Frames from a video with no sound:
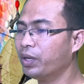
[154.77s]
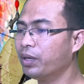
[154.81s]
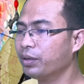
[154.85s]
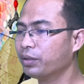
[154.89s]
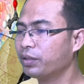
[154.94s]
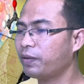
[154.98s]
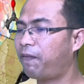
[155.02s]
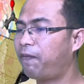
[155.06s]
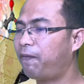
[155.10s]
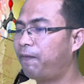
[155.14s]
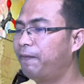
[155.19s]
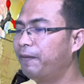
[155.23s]

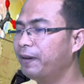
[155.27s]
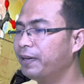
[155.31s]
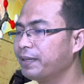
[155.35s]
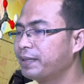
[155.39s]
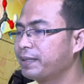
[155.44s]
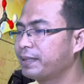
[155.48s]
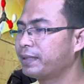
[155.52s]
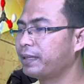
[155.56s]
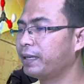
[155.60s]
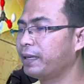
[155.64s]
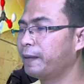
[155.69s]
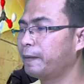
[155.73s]
So
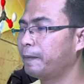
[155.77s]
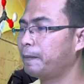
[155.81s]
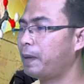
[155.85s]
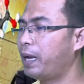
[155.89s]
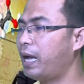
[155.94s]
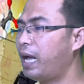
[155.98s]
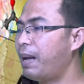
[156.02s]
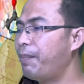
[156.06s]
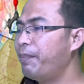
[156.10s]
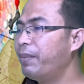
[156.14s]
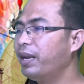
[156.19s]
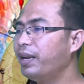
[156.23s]
first,
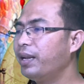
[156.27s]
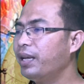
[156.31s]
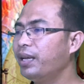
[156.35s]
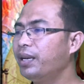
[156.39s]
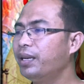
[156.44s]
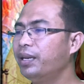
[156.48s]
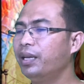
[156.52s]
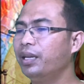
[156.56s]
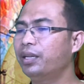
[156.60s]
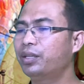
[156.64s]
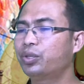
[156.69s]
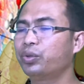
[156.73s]
M&E
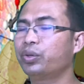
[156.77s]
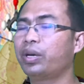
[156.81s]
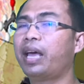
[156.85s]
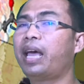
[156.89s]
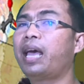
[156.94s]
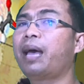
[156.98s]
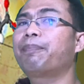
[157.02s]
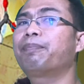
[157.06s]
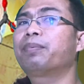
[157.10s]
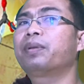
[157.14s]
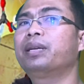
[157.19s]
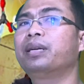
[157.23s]
need to
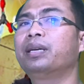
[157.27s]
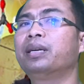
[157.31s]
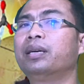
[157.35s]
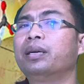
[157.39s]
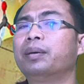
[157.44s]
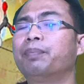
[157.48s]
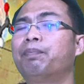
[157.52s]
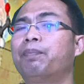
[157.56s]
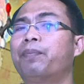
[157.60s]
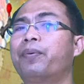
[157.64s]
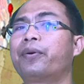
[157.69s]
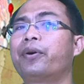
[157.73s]
help
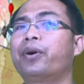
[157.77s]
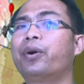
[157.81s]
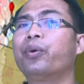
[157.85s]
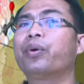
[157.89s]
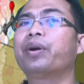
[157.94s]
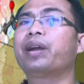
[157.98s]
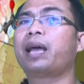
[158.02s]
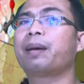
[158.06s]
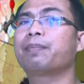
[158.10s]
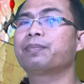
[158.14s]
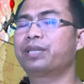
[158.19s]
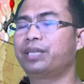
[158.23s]
the
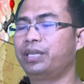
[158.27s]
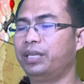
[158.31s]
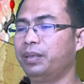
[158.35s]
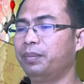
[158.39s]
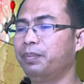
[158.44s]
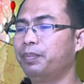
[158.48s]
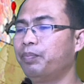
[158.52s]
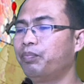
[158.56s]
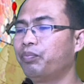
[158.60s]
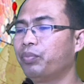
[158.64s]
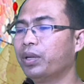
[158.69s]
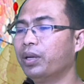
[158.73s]
program
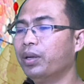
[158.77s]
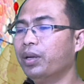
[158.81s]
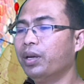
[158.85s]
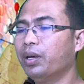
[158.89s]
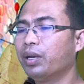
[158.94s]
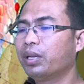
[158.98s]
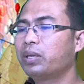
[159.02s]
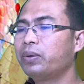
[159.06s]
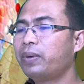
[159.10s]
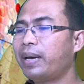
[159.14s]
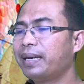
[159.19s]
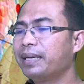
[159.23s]
team
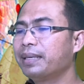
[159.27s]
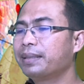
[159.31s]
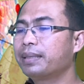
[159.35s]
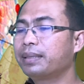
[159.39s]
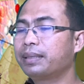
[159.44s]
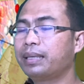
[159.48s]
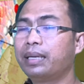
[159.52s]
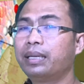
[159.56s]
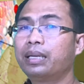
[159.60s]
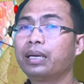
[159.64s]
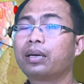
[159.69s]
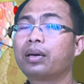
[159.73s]
to
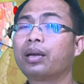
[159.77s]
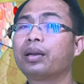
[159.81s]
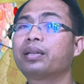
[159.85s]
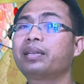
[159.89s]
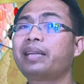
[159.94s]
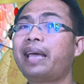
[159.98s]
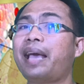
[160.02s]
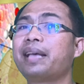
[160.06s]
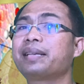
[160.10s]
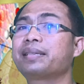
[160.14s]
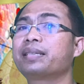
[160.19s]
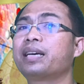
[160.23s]
understand the
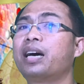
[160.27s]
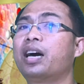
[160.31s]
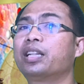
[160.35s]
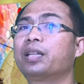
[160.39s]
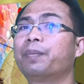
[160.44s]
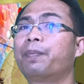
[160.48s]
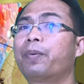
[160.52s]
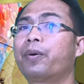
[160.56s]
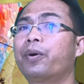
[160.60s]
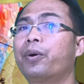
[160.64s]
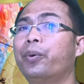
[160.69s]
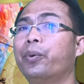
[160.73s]
context of
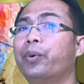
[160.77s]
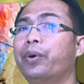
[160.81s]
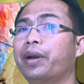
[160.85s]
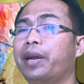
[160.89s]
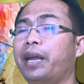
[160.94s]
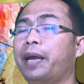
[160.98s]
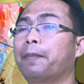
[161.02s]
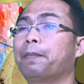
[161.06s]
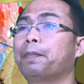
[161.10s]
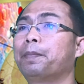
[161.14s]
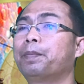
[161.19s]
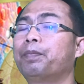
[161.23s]
the
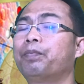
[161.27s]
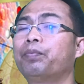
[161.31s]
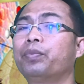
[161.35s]
program